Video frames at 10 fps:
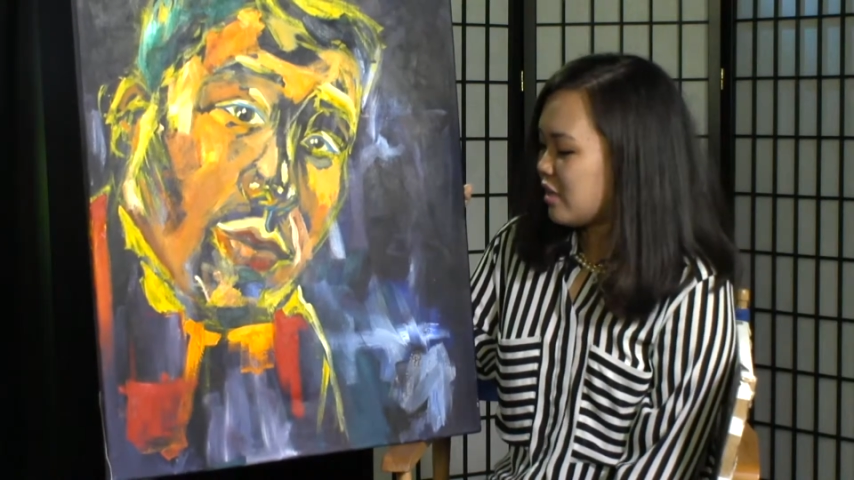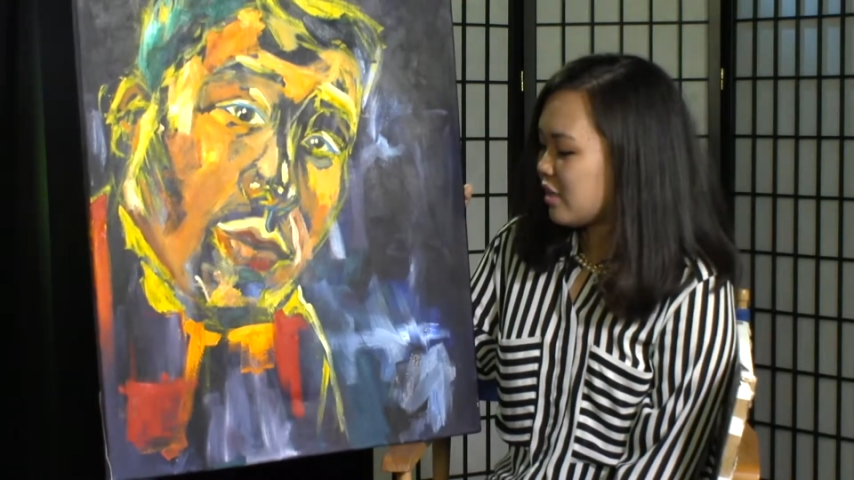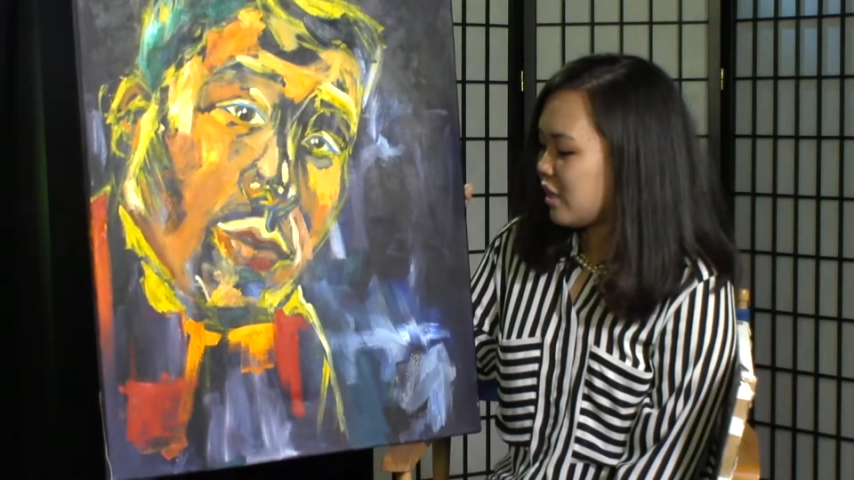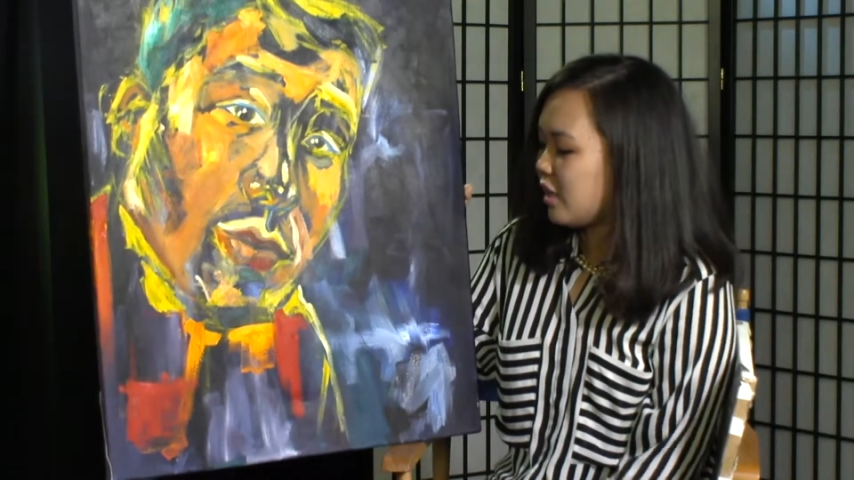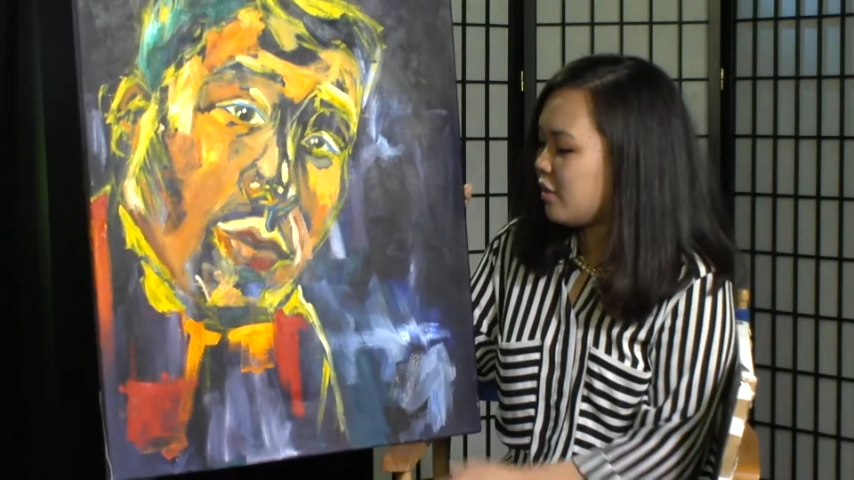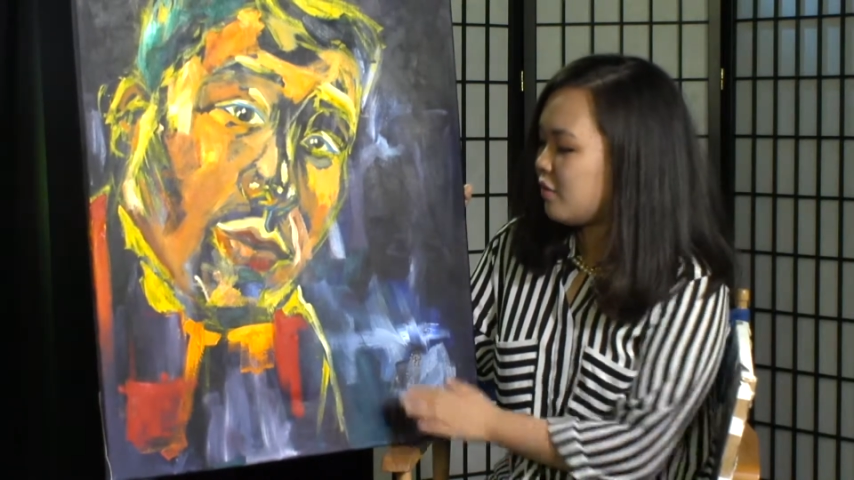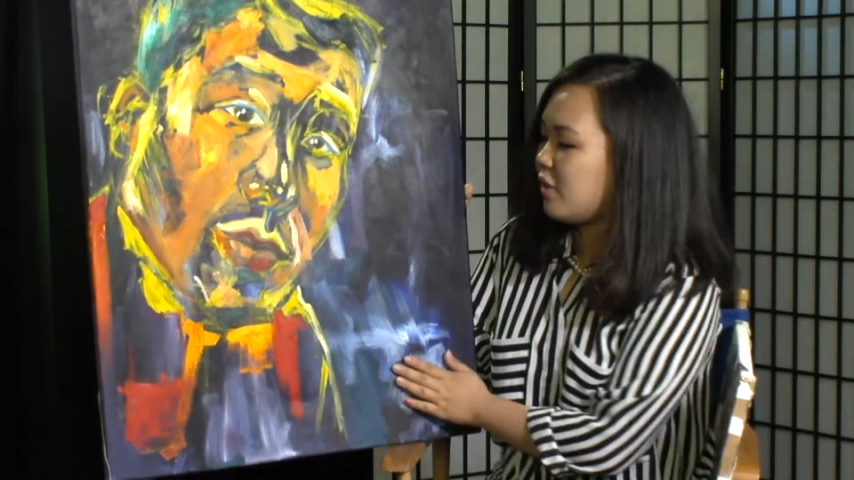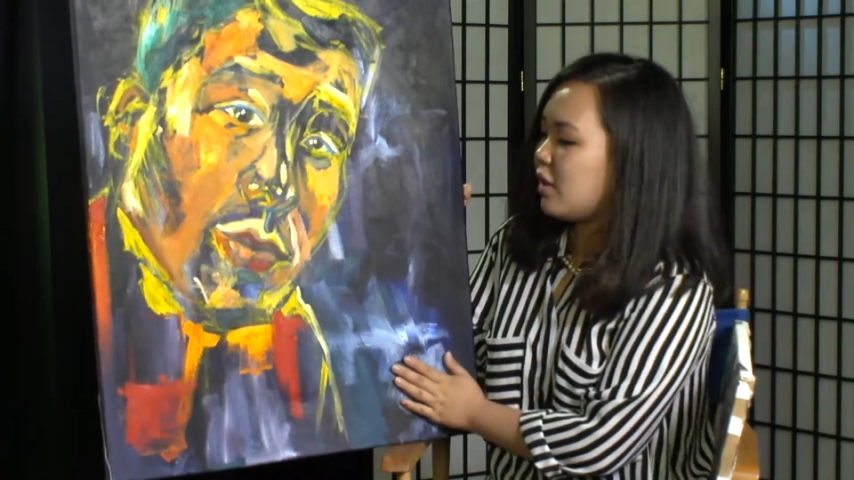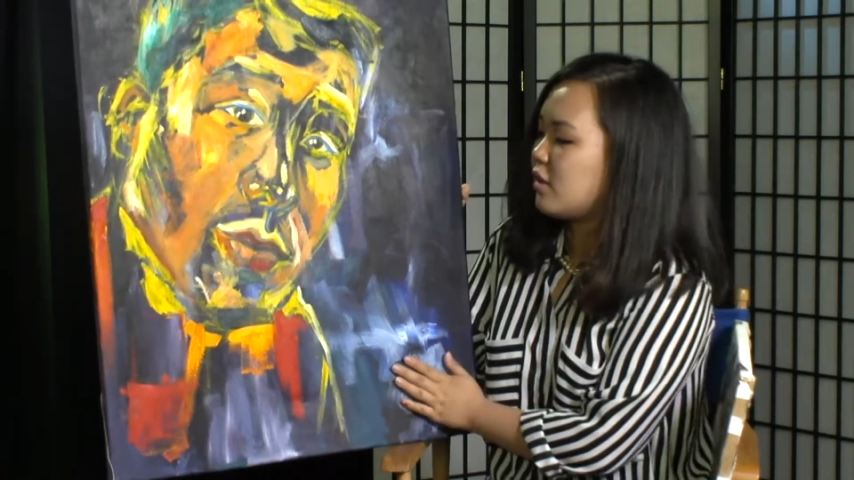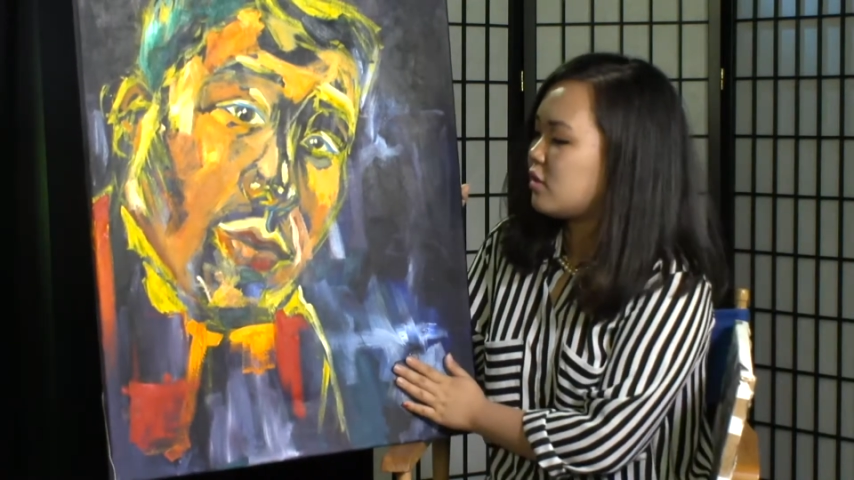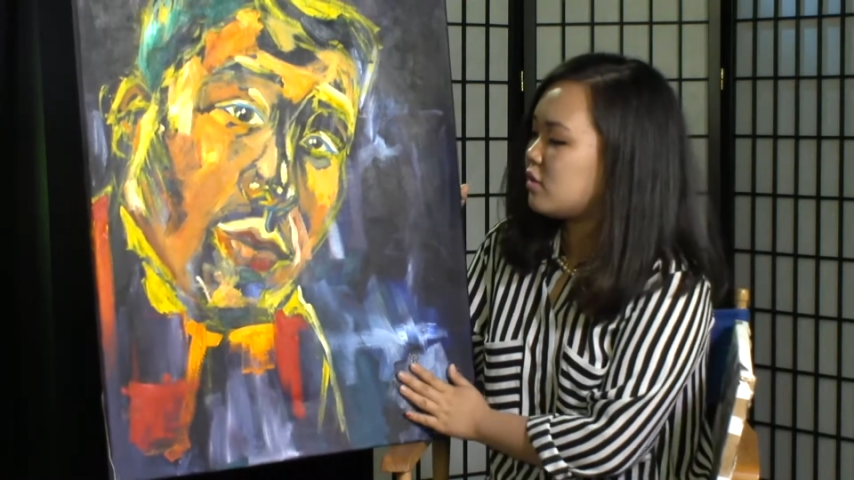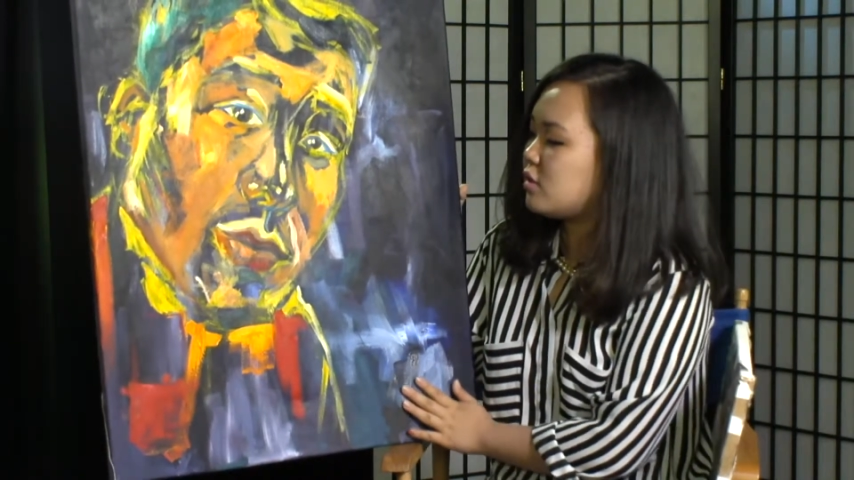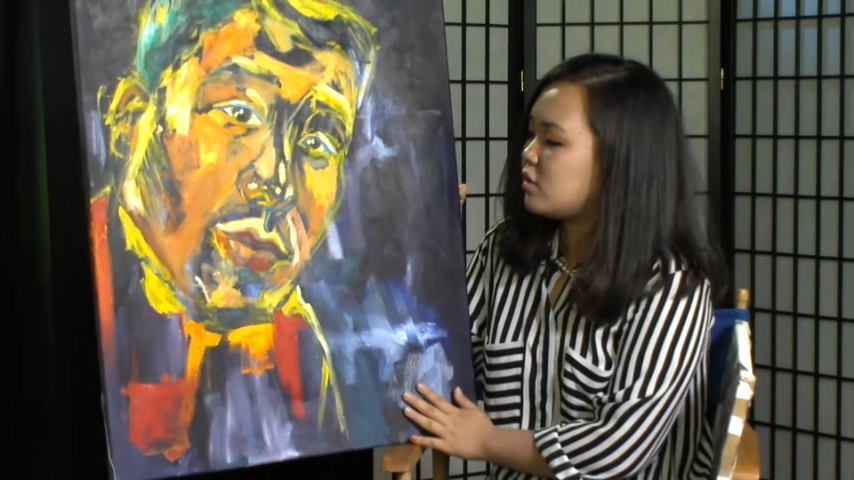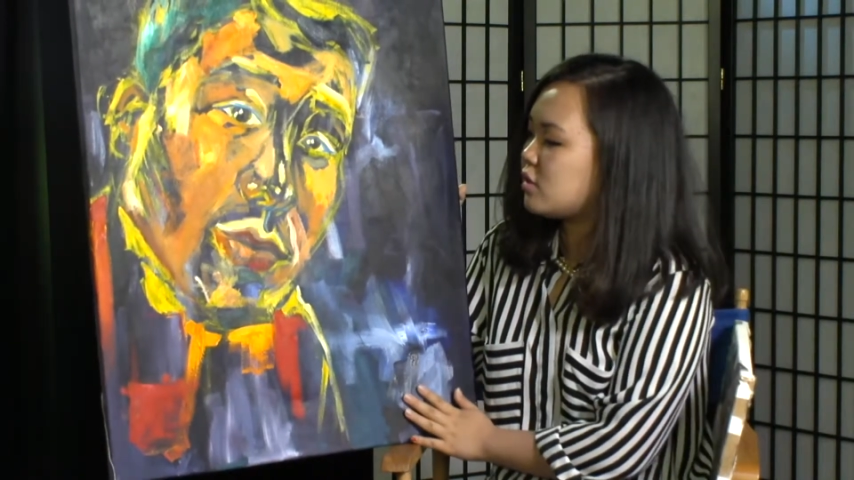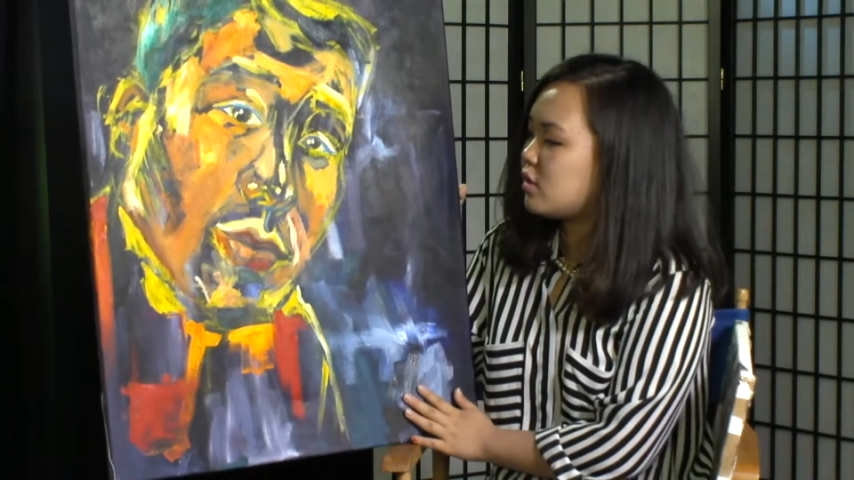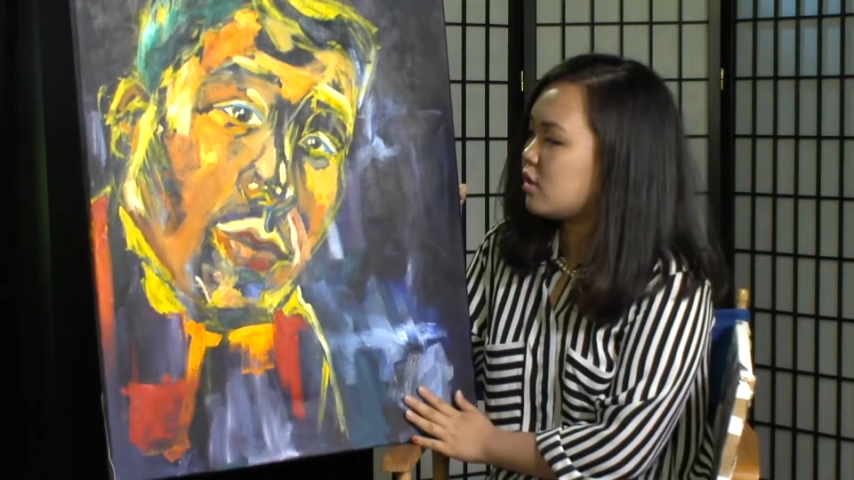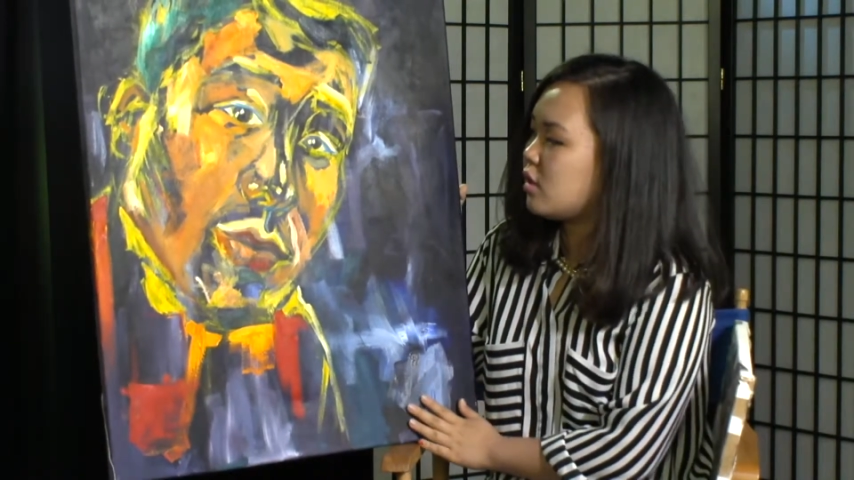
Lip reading: Kind of like just